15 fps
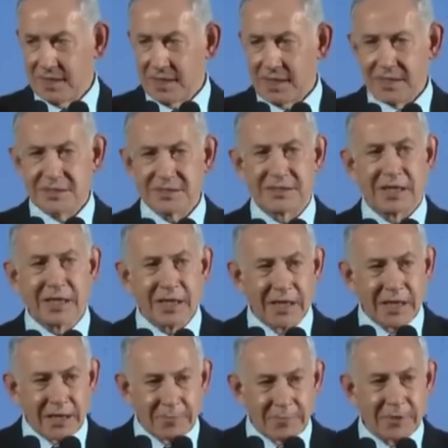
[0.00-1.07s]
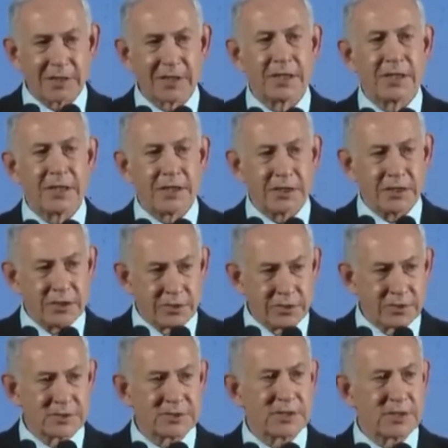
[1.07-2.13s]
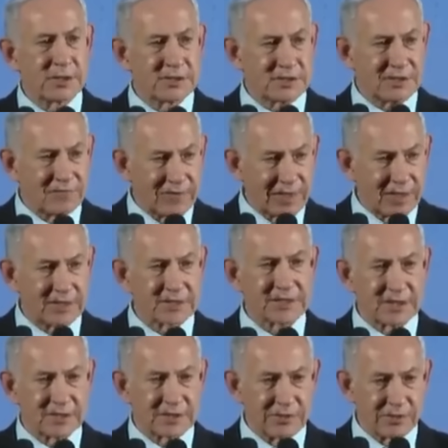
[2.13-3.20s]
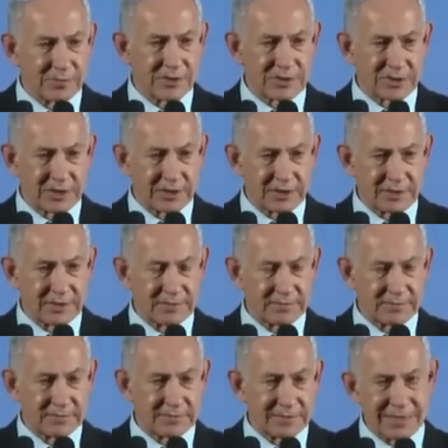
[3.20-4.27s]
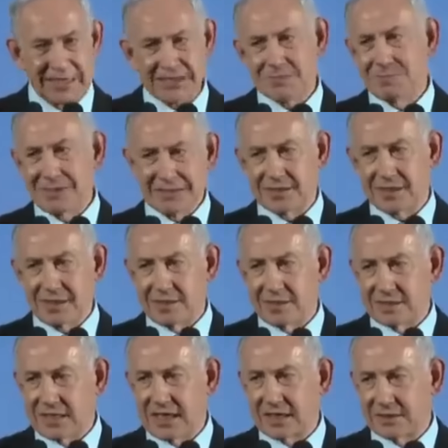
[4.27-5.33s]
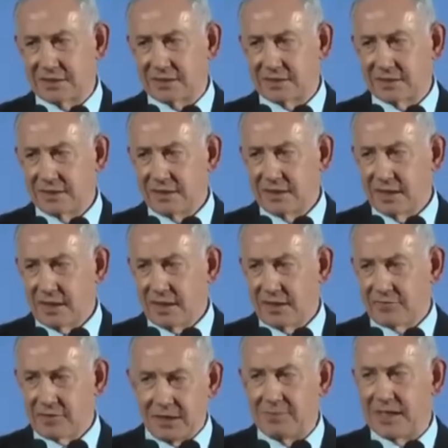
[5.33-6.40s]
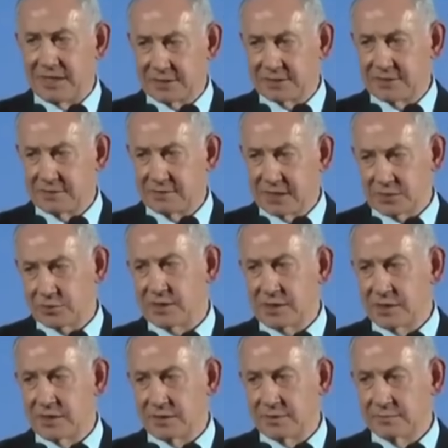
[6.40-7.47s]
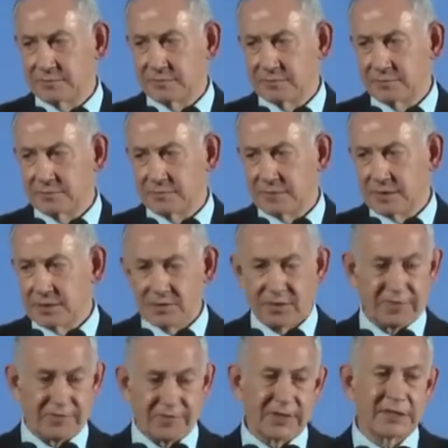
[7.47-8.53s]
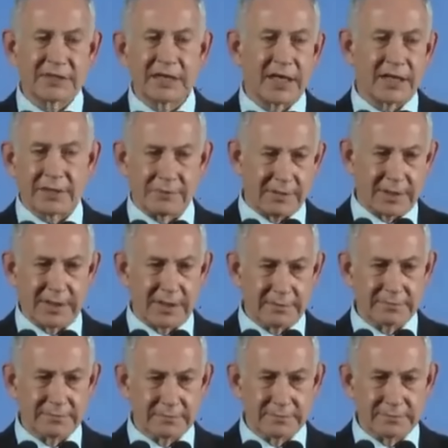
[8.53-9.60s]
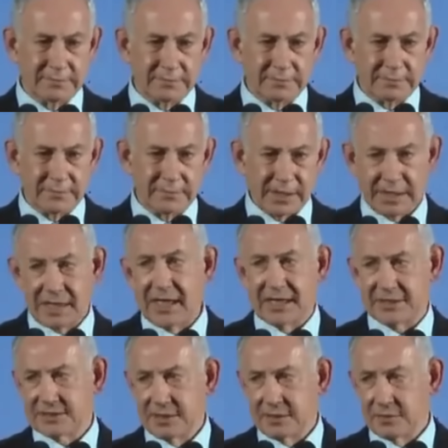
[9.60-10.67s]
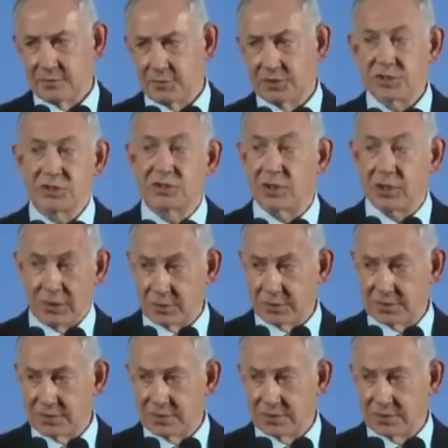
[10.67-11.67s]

is deliberately use civilians as a human shield. That's basically the tactic of Hamas. That's what they do. So in a very tight arena in Gaza, which is closed,